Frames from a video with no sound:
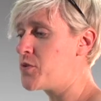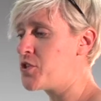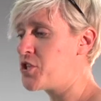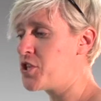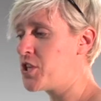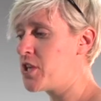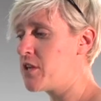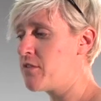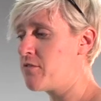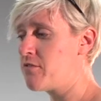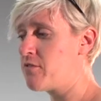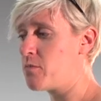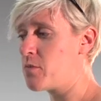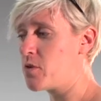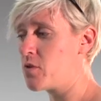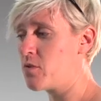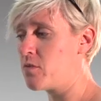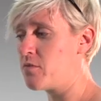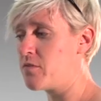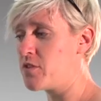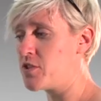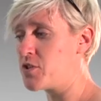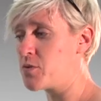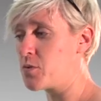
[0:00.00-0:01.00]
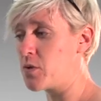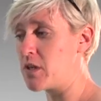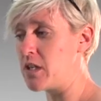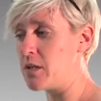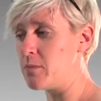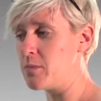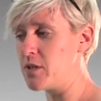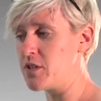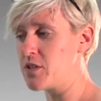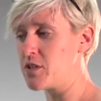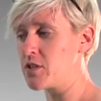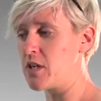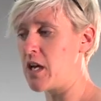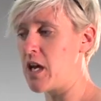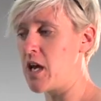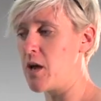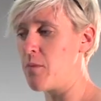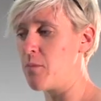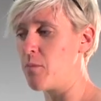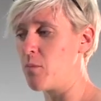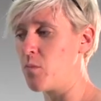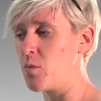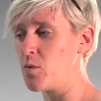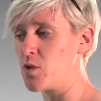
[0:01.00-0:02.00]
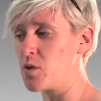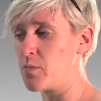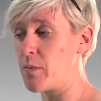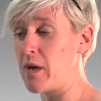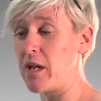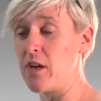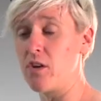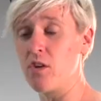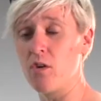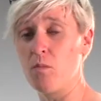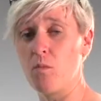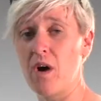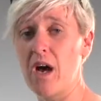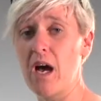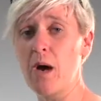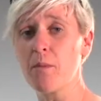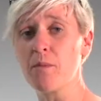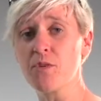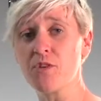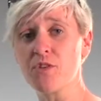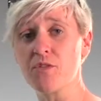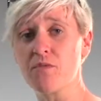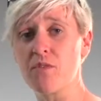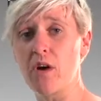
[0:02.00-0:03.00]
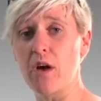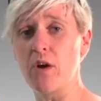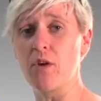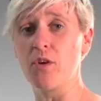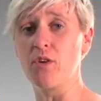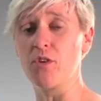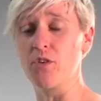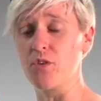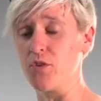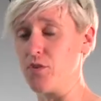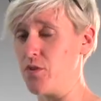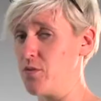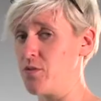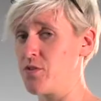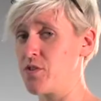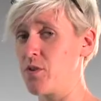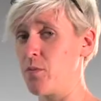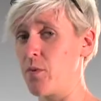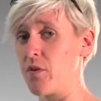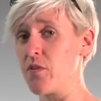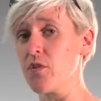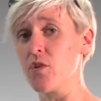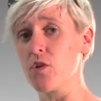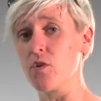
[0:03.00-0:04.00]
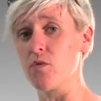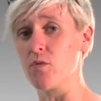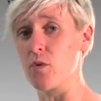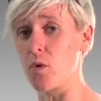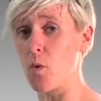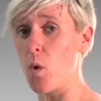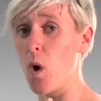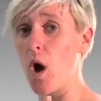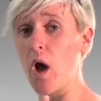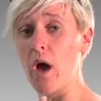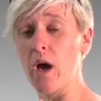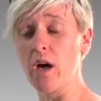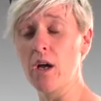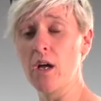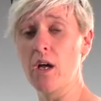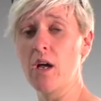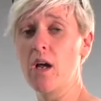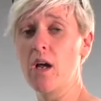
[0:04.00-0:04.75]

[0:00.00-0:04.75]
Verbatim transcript: achieve from your visual image um, will depend on what aperture value you use, so whether you require